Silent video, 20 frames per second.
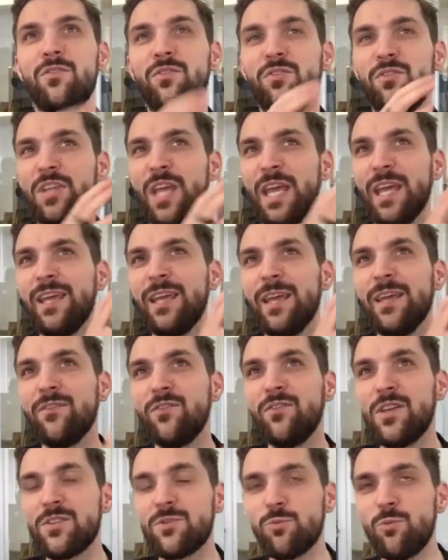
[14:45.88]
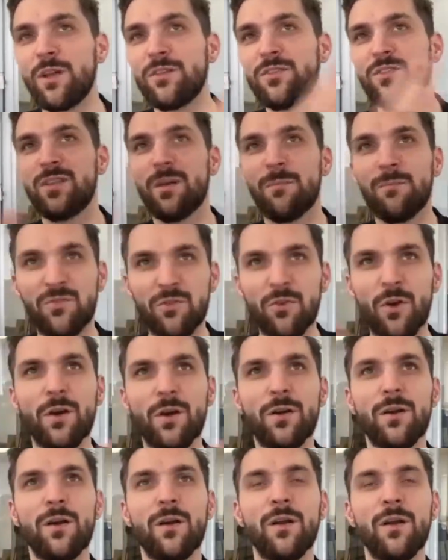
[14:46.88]
taking this one step
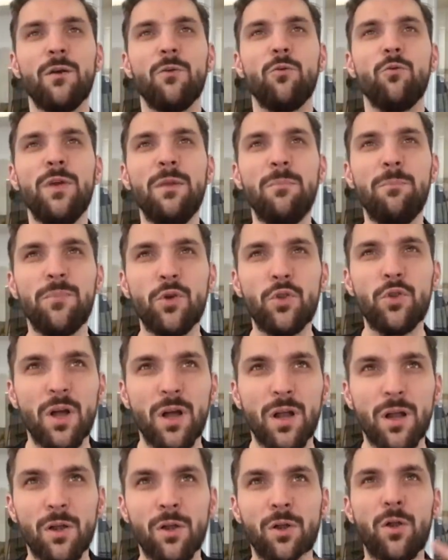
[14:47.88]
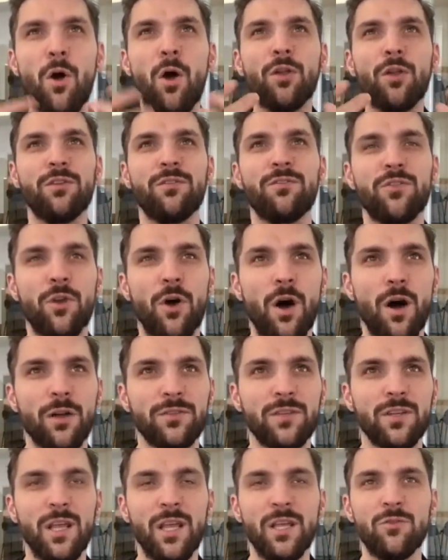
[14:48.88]
further, we put a lot of thought
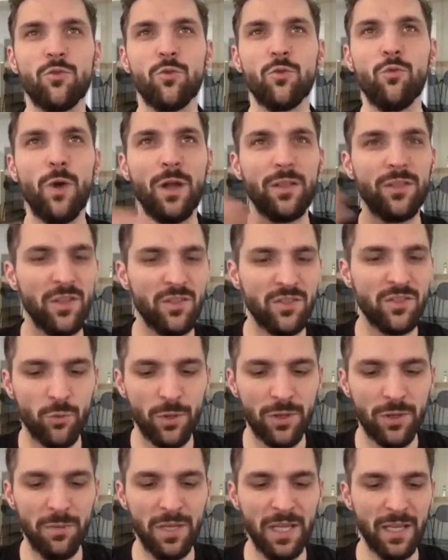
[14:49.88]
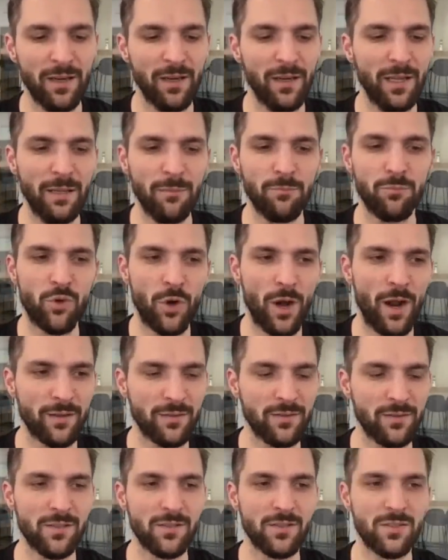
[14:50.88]
into what this would mean in
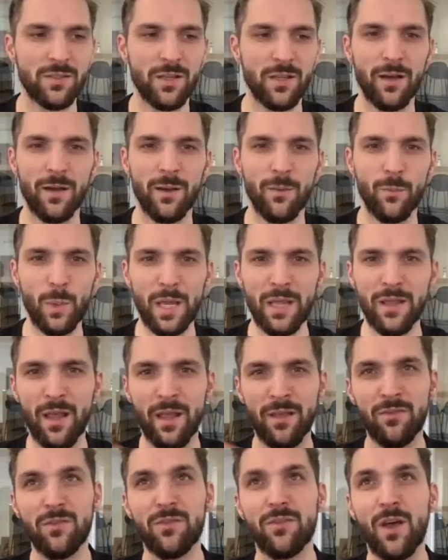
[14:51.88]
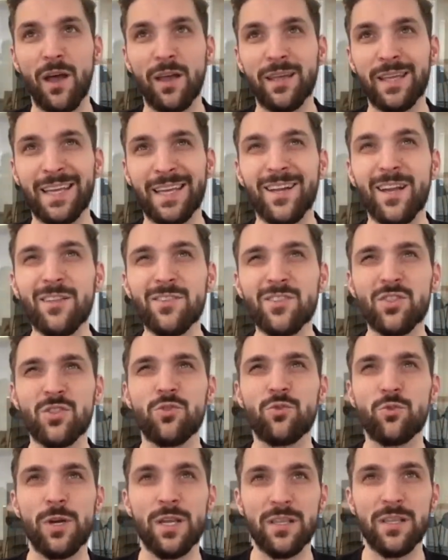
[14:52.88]
practice. And I cannot
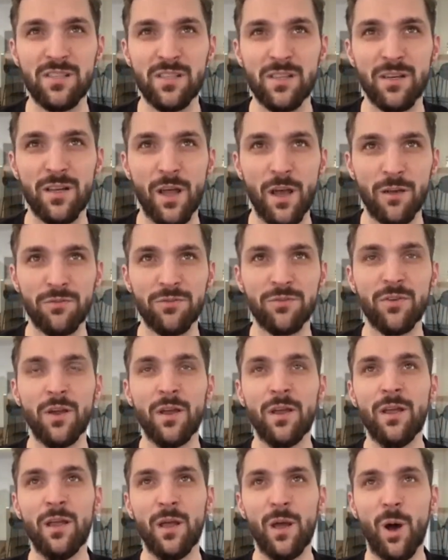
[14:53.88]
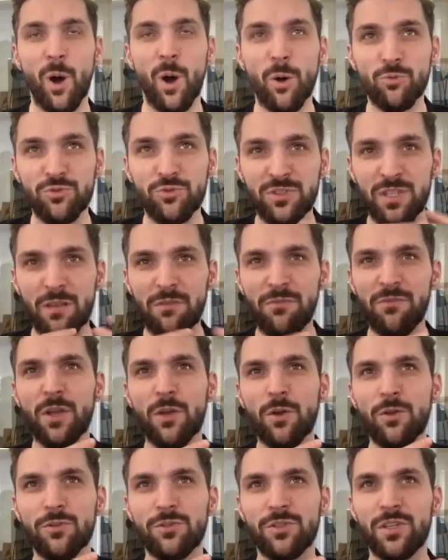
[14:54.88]
stress enough how
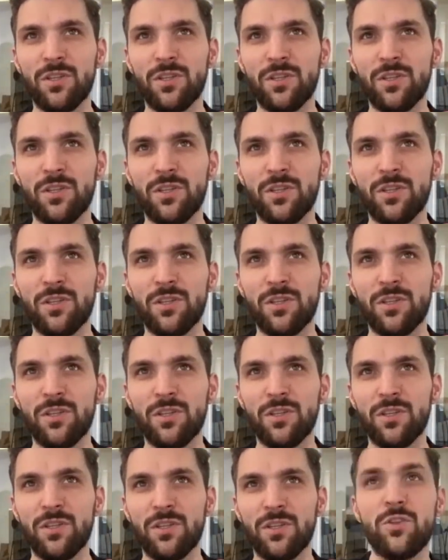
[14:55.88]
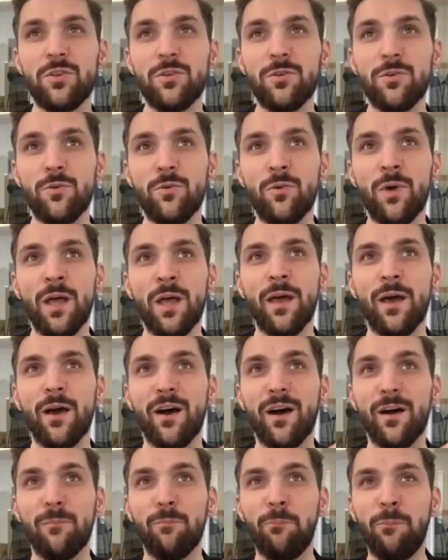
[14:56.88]
difficult it is to
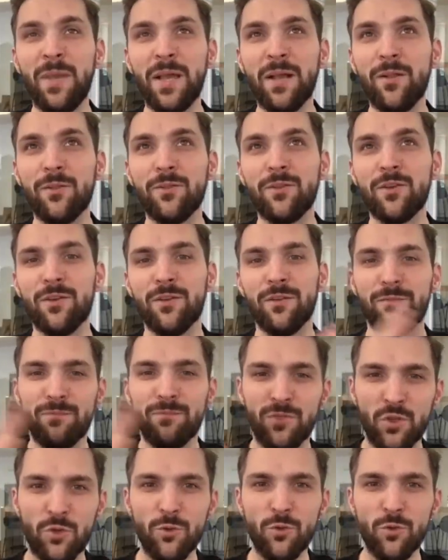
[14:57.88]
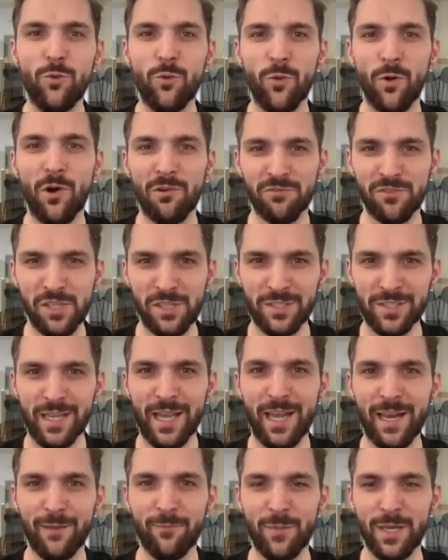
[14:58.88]
build two of these
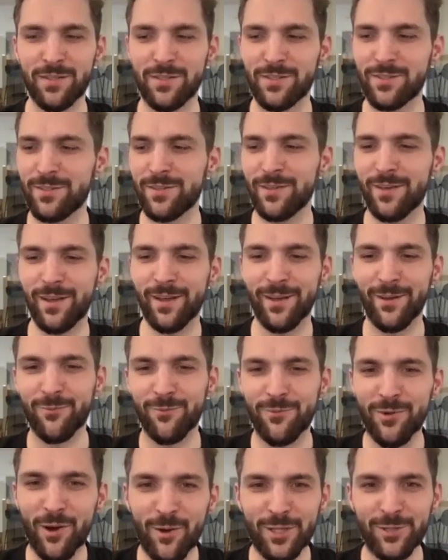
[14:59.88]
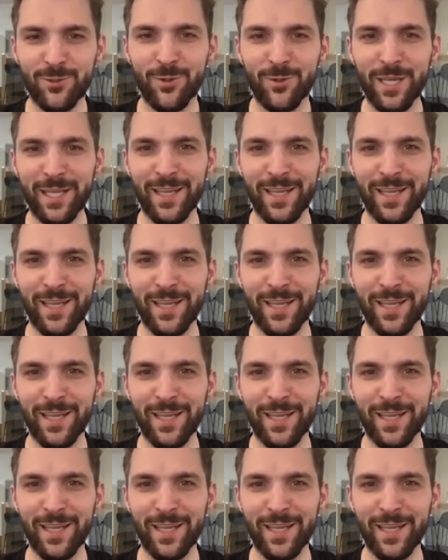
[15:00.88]
elements, very tricky